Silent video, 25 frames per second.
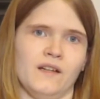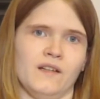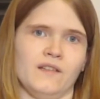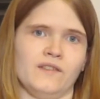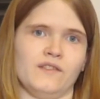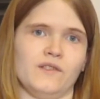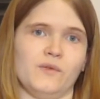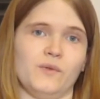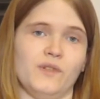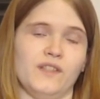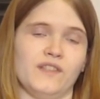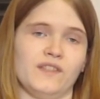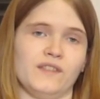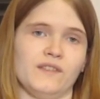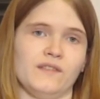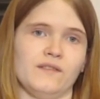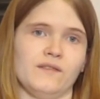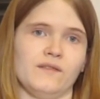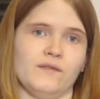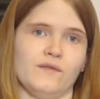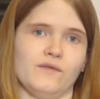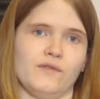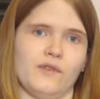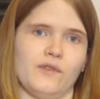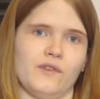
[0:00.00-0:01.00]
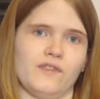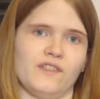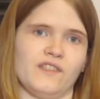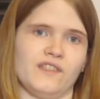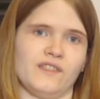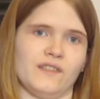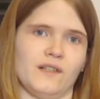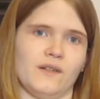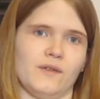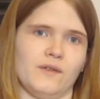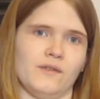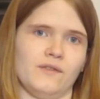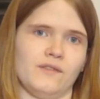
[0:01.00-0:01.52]
The reason for the
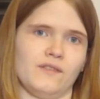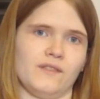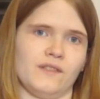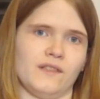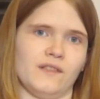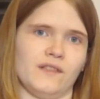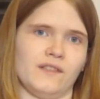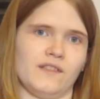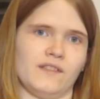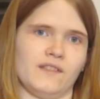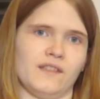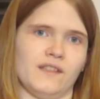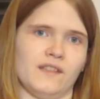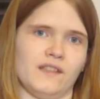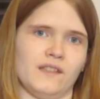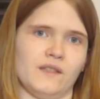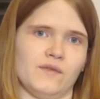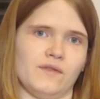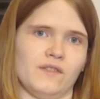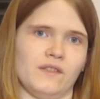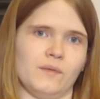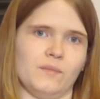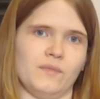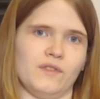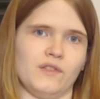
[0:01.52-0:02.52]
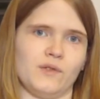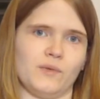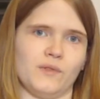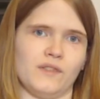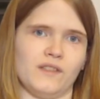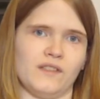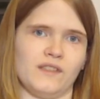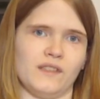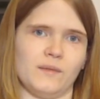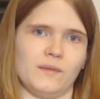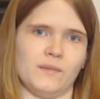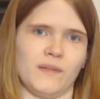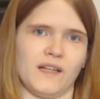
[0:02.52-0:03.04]
sound is the interval between
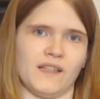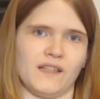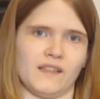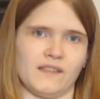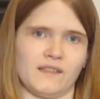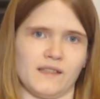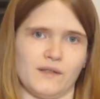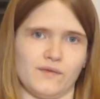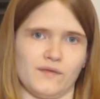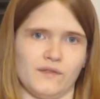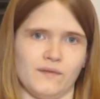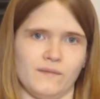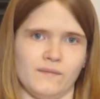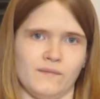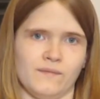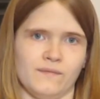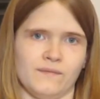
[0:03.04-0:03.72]
the minor 7